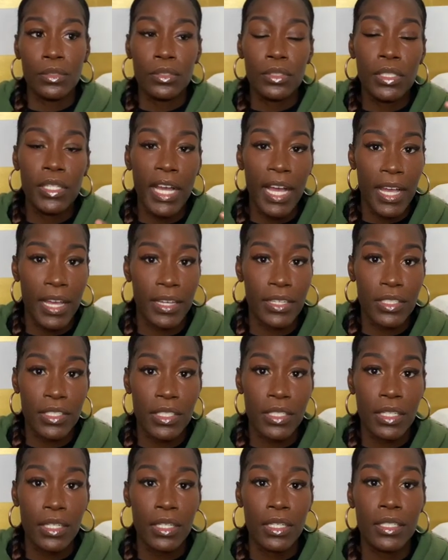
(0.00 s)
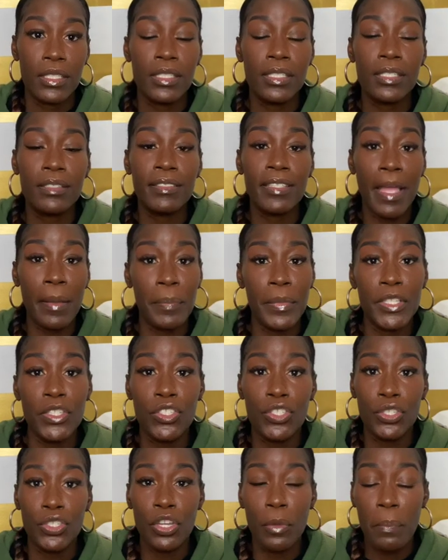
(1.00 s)
Guys, step
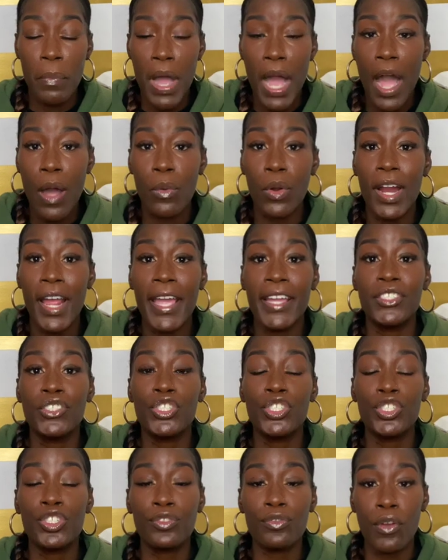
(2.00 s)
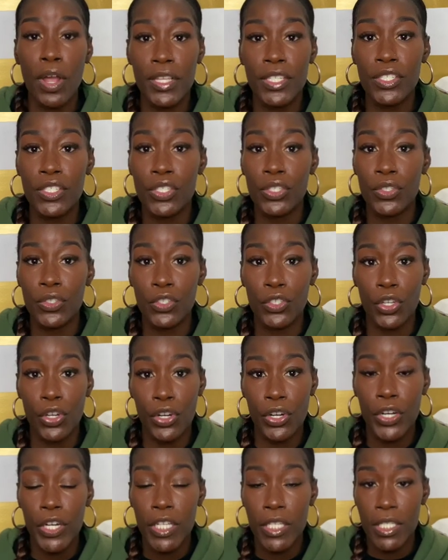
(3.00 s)
into your power and trust
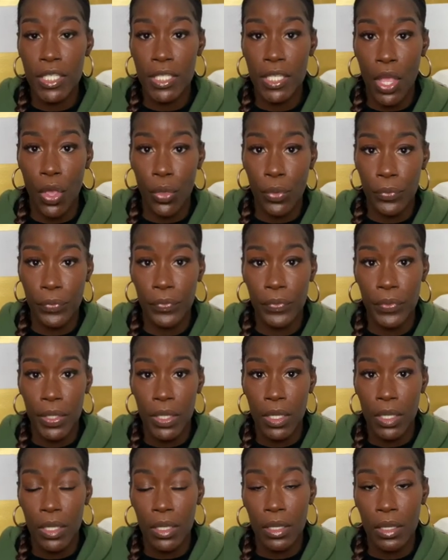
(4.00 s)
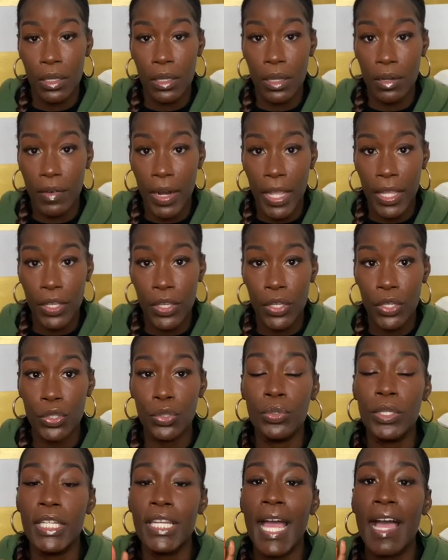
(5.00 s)
yourself. All right?
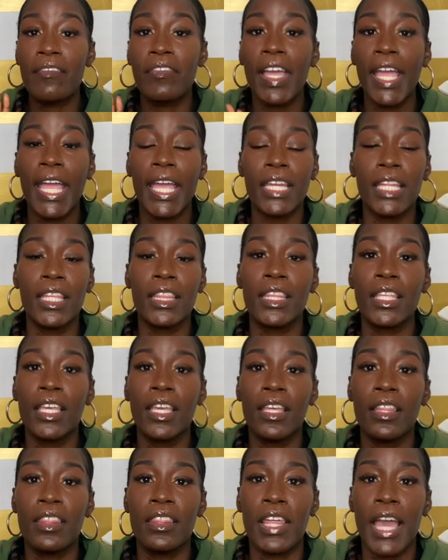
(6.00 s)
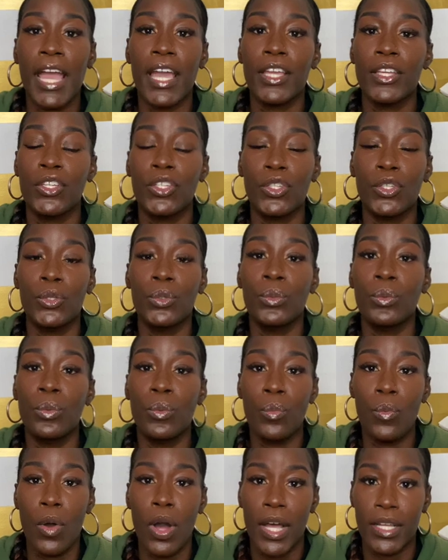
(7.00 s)
You can have anything that you
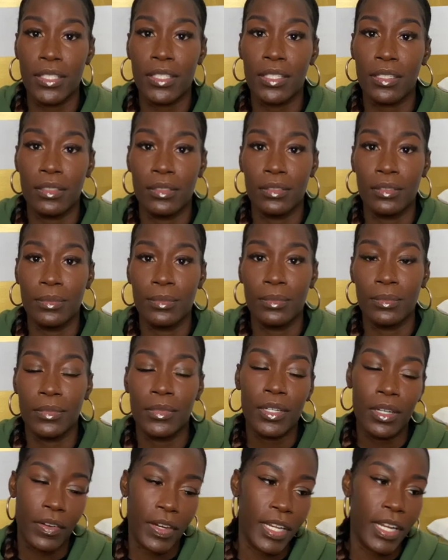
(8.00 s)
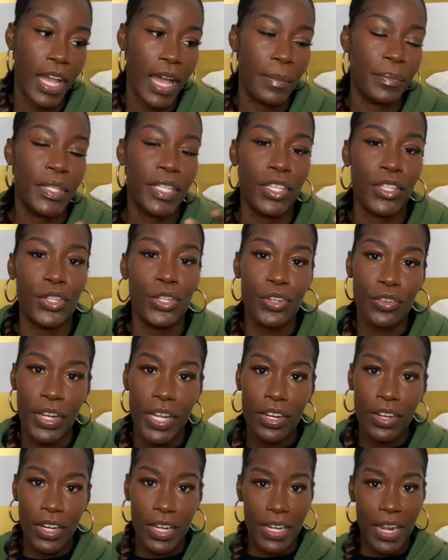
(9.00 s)
want. All right? I'm Nikkii the
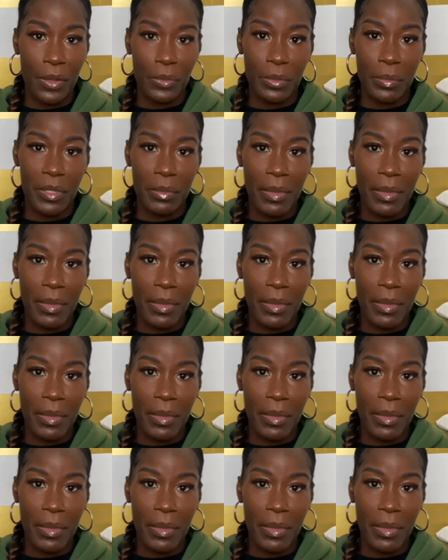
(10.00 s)
Creator, and I will be